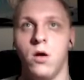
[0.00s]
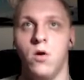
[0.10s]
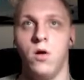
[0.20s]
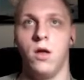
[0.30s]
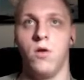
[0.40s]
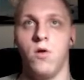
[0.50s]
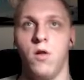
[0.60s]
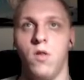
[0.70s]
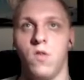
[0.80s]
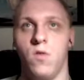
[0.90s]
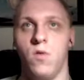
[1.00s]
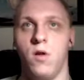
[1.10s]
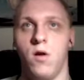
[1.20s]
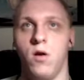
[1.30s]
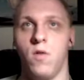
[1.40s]
Oh, ignore these two, they
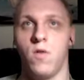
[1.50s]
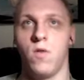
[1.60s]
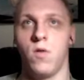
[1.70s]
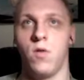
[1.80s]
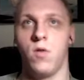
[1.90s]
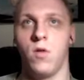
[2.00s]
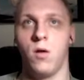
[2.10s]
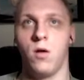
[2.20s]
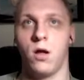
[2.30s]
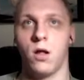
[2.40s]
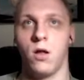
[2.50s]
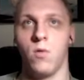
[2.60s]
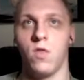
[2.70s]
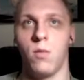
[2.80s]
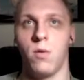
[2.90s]
are not, I'm gonna
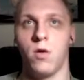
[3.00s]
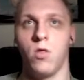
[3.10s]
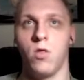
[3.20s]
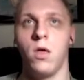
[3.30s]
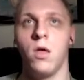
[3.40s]
close them actually.